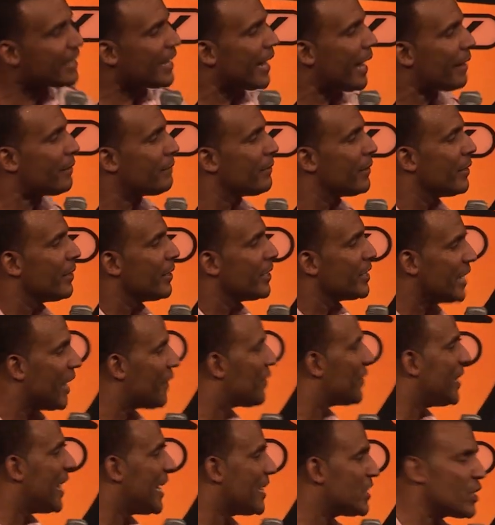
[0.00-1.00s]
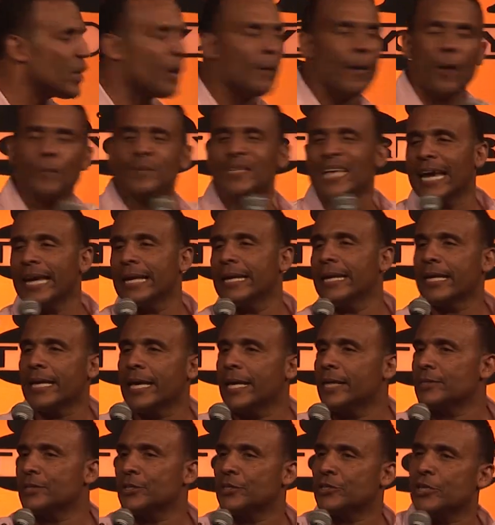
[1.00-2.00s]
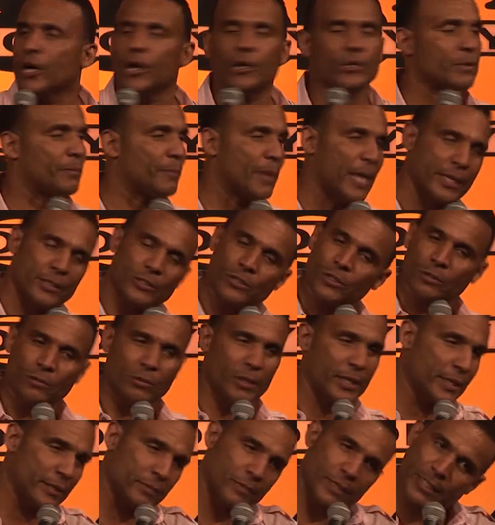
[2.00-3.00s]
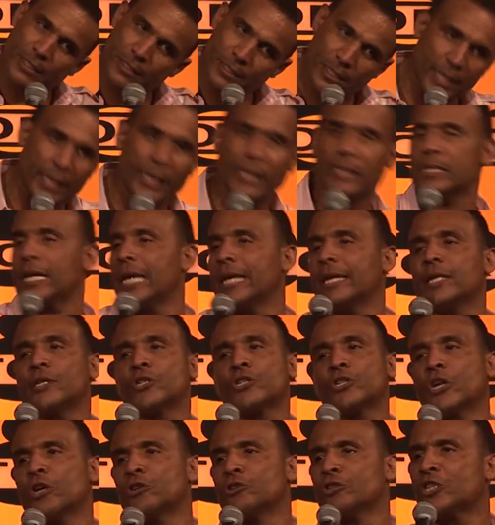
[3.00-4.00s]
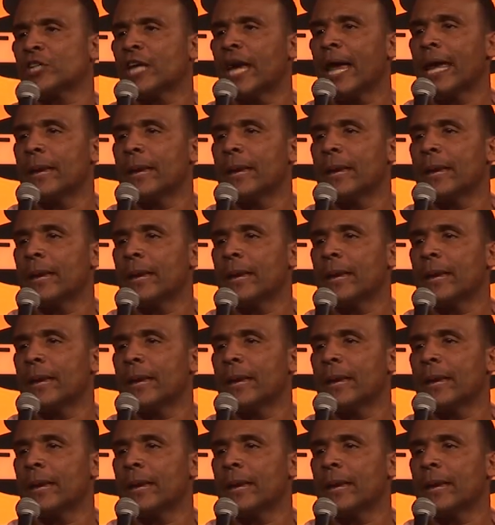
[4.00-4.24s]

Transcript: that yet. The other day, she said, I'm taking the kids to church. I'm like, Julie, these kids ain't in church